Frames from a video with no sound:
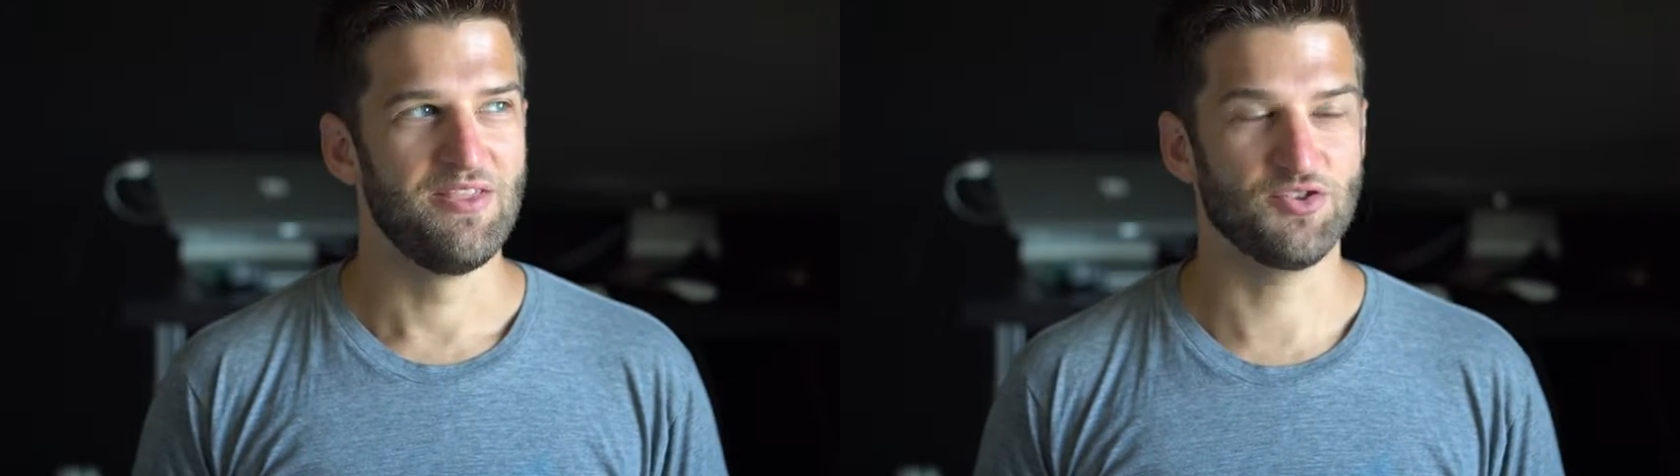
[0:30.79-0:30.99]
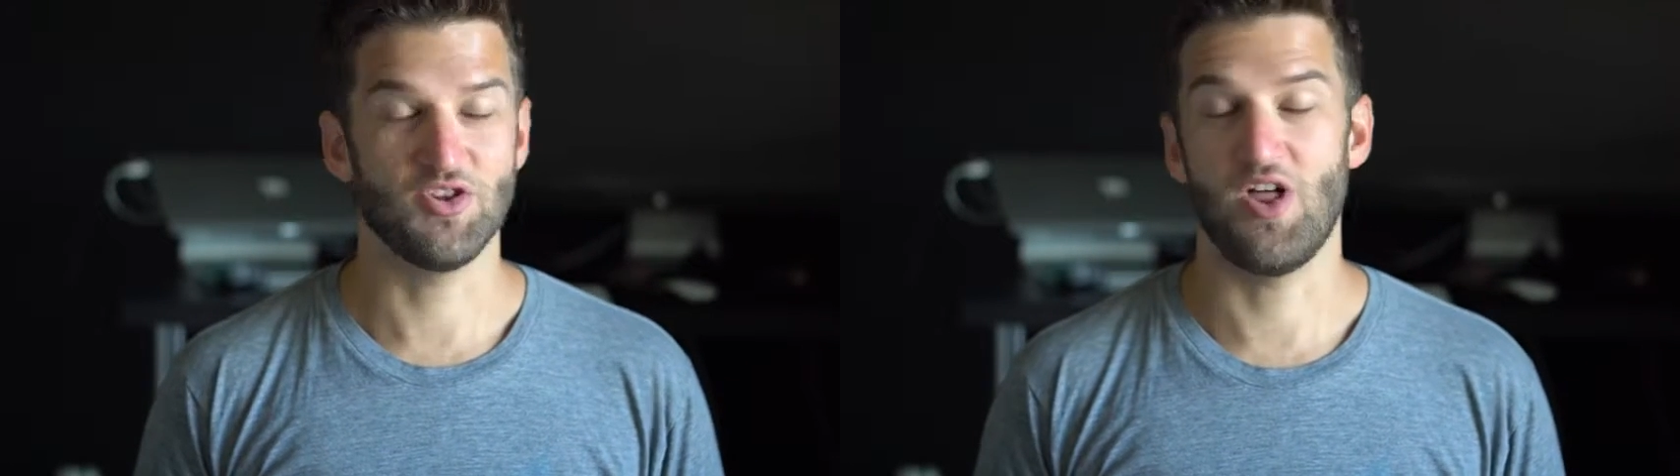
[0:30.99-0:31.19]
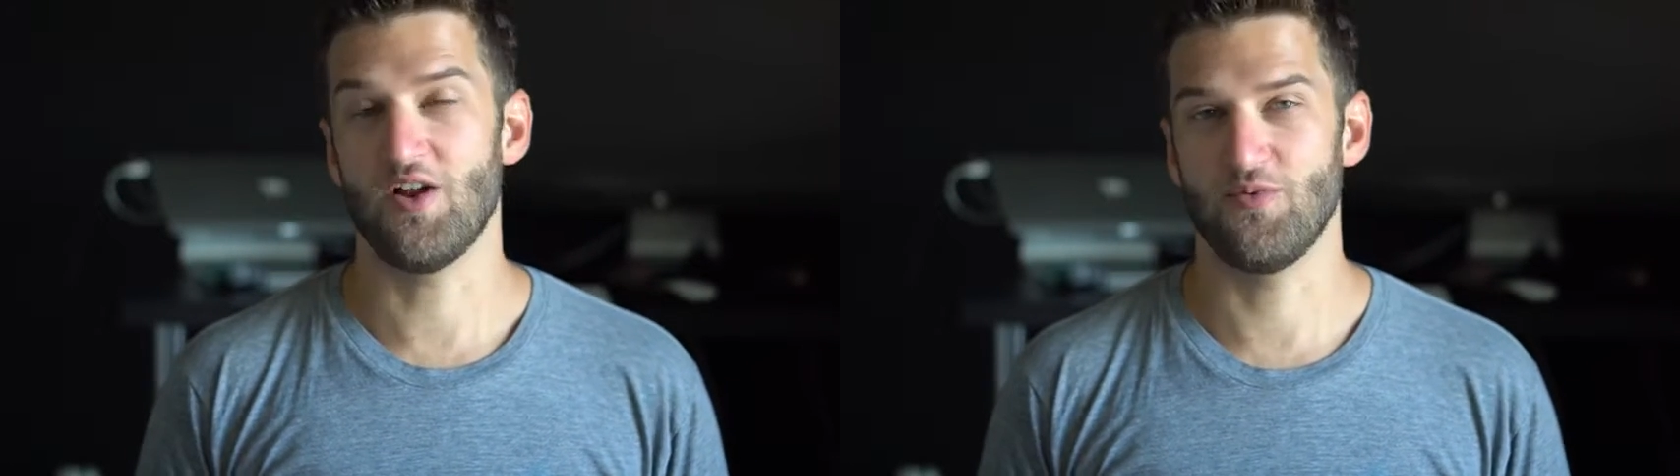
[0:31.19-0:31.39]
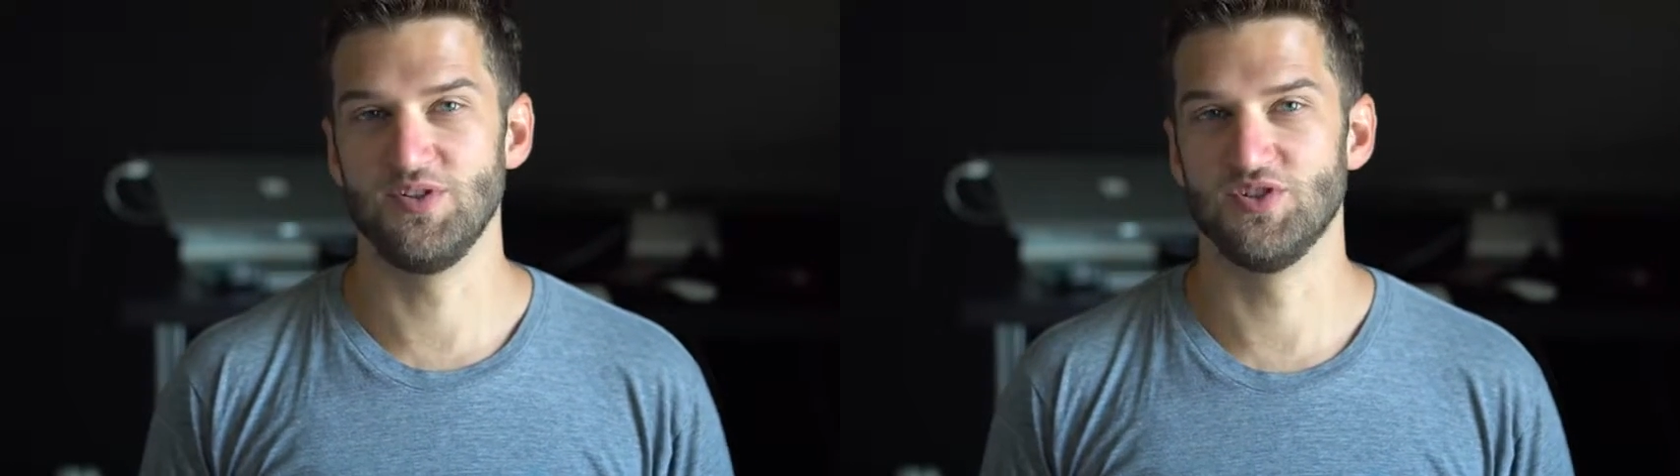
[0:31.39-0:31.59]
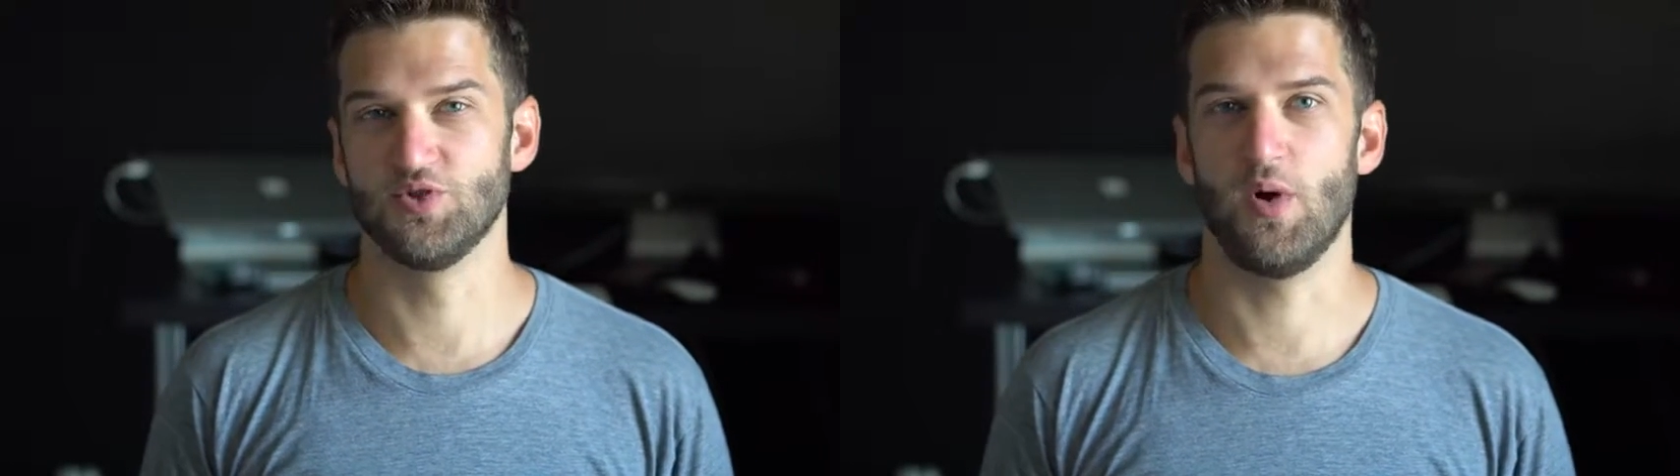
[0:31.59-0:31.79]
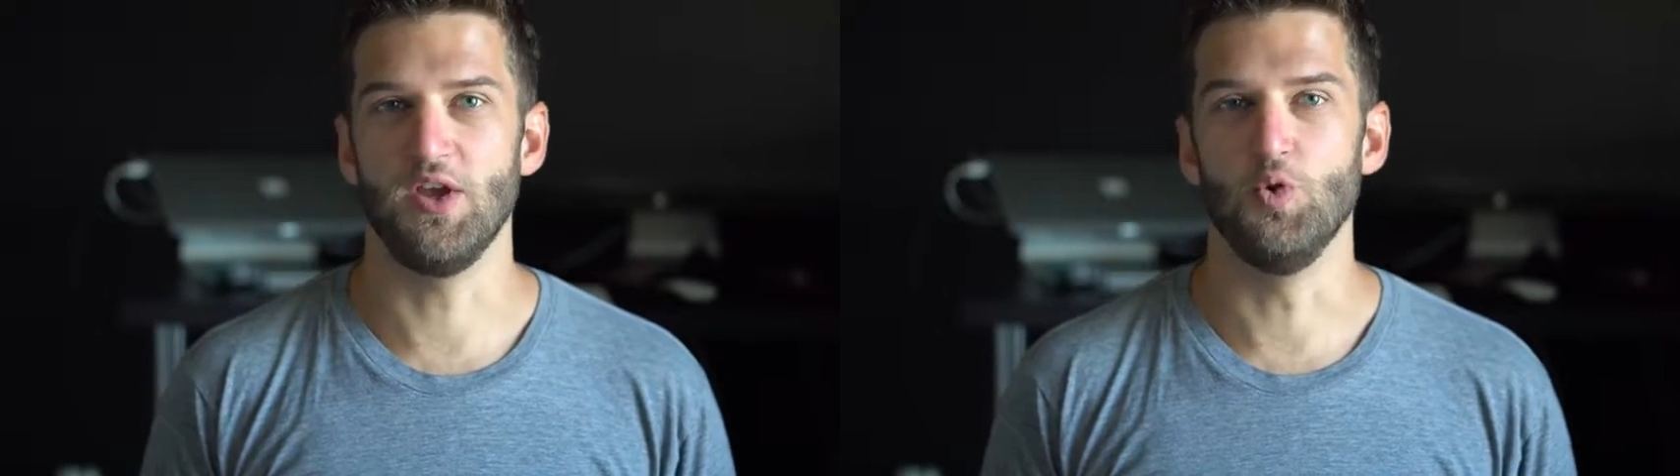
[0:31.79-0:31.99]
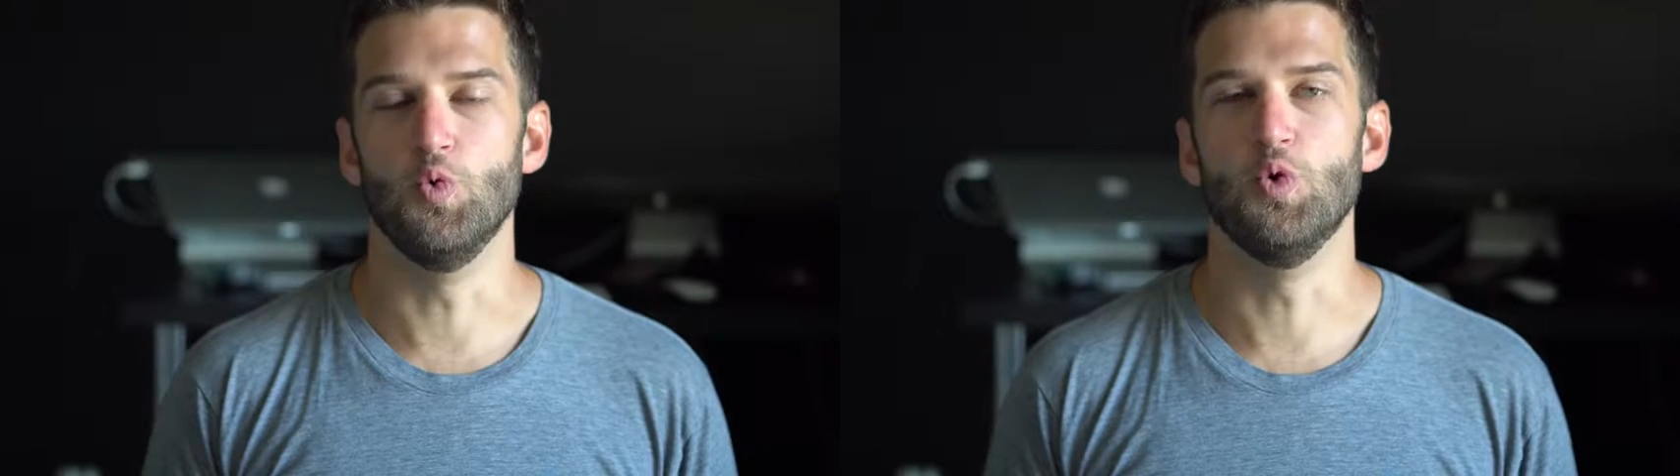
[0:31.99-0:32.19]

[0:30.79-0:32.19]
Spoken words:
there's a lot of reasons why you